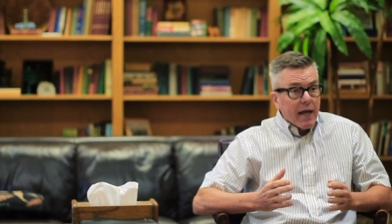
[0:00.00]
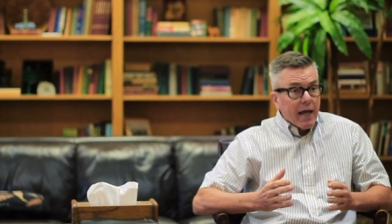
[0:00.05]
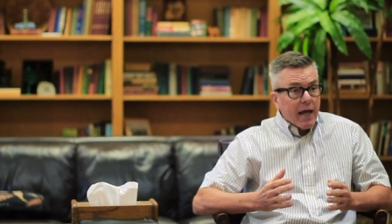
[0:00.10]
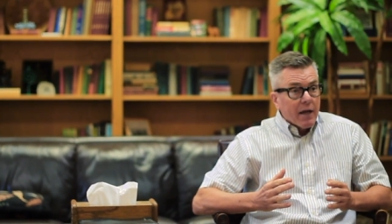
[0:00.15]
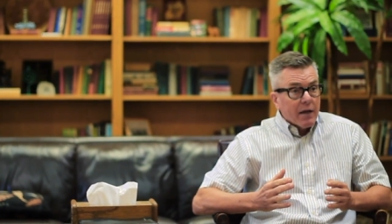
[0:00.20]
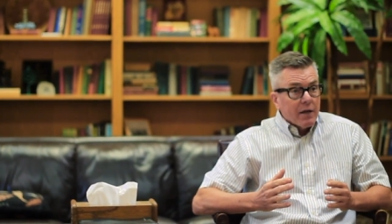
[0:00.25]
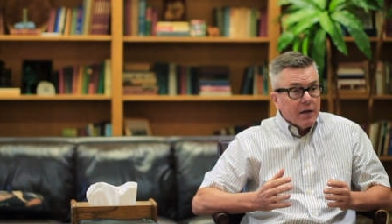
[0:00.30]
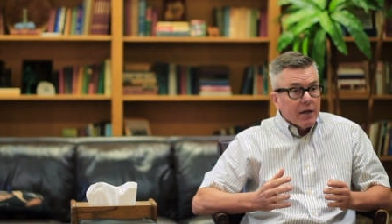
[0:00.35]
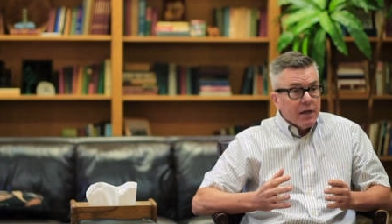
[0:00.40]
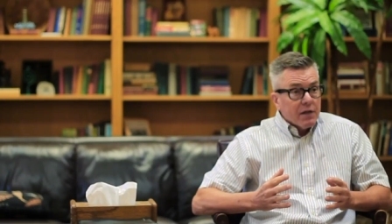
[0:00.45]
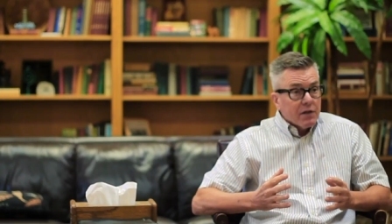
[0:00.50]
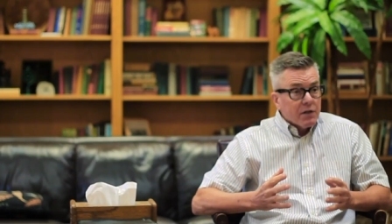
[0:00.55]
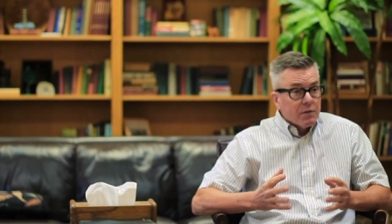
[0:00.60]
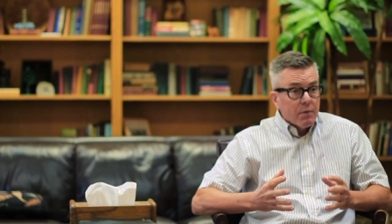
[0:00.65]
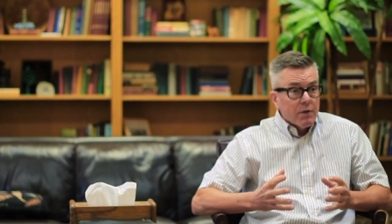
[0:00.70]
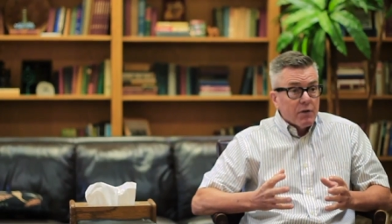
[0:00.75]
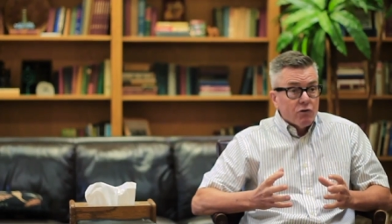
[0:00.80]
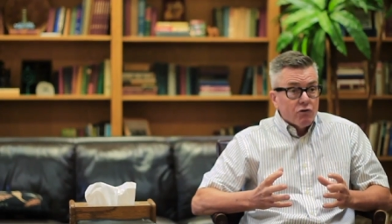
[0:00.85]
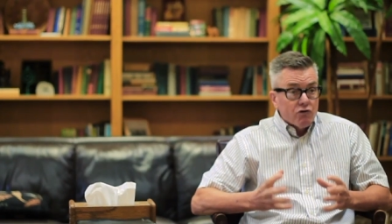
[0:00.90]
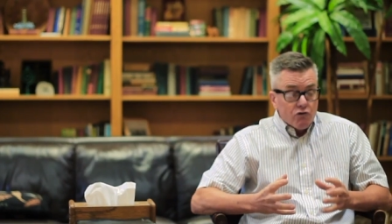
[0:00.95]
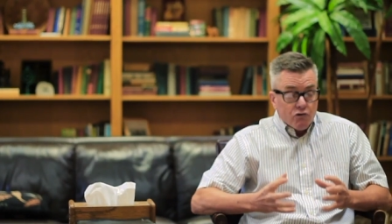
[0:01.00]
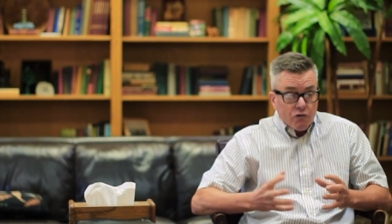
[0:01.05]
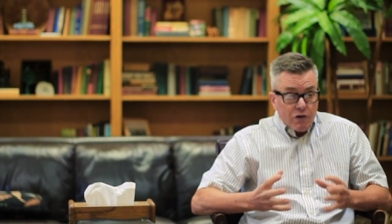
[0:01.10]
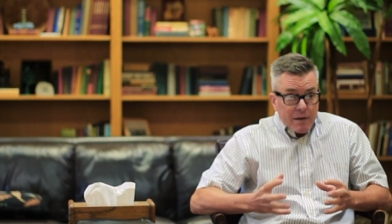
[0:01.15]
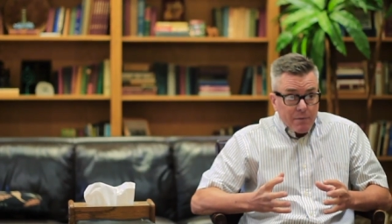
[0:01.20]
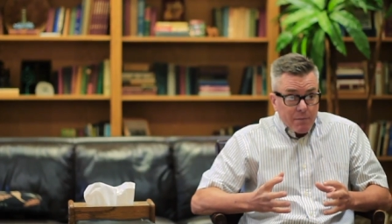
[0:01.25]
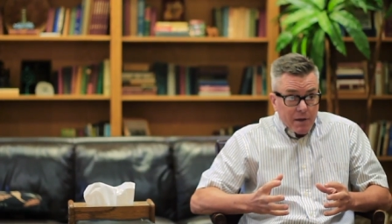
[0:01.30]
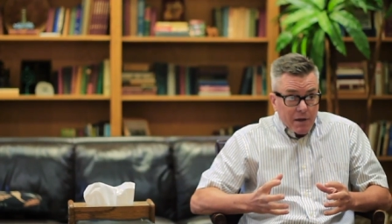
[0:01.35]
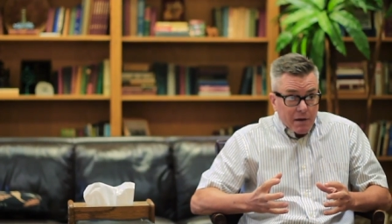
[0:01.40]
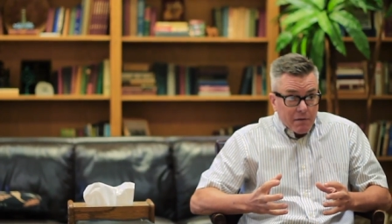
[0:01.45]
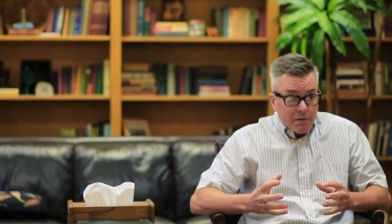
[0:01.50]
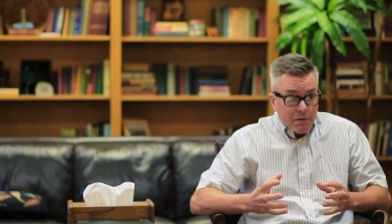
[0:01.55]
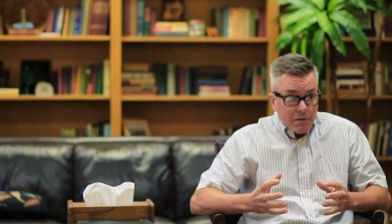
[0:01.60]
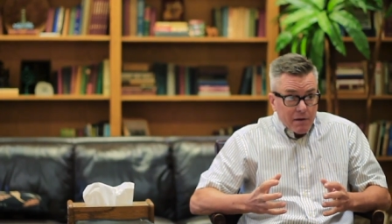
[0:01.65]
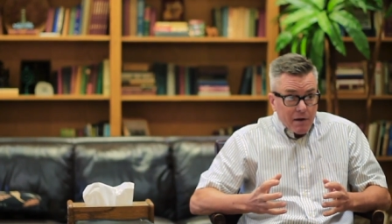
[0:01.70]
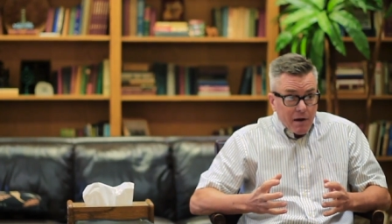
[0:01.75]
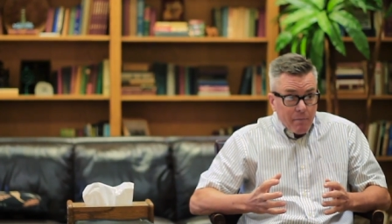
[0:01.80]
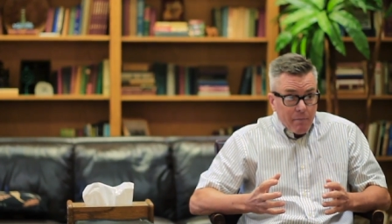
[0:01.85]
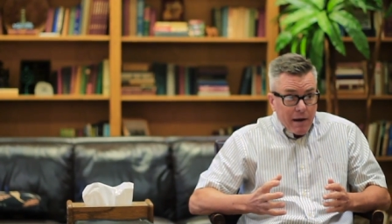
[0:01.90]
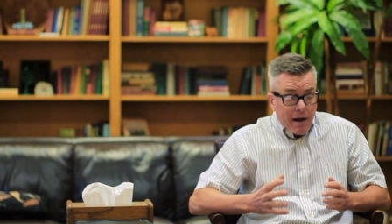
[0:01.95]
and he's been dreaming
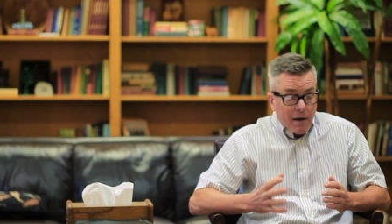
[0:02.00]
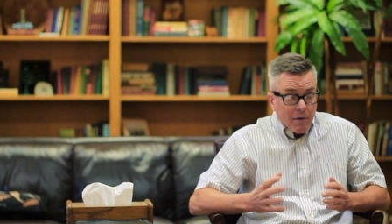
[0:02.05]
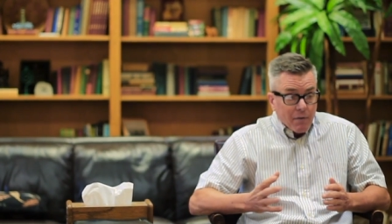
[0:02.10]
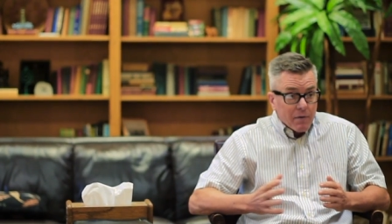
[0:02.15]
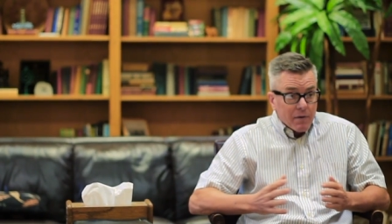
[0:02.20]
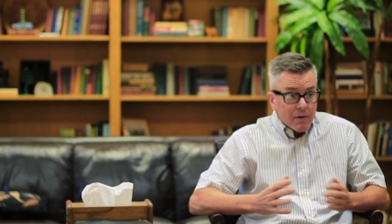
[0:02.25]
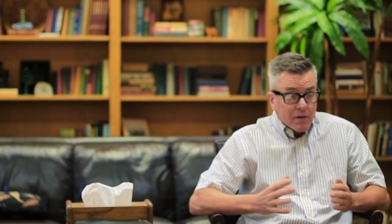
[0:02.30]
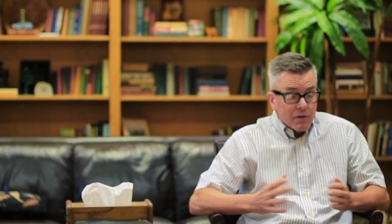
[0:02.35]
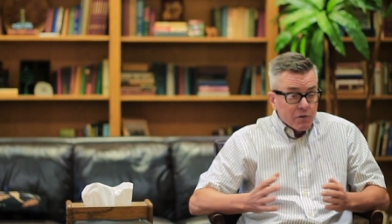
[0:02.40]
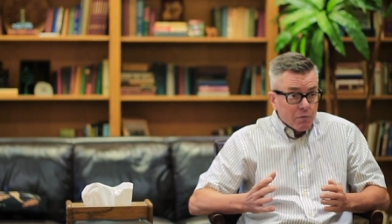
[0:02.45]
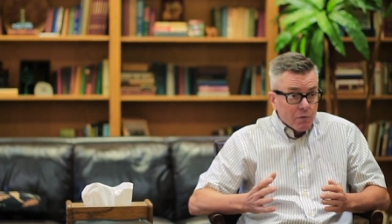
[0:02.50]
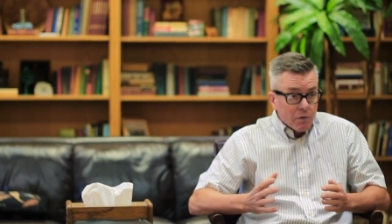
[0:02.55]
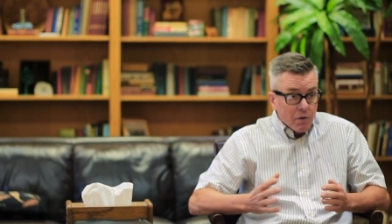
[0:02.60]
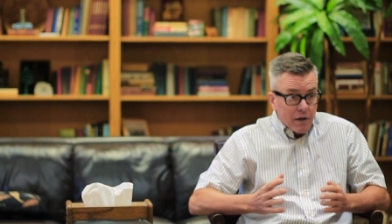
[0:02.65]
about this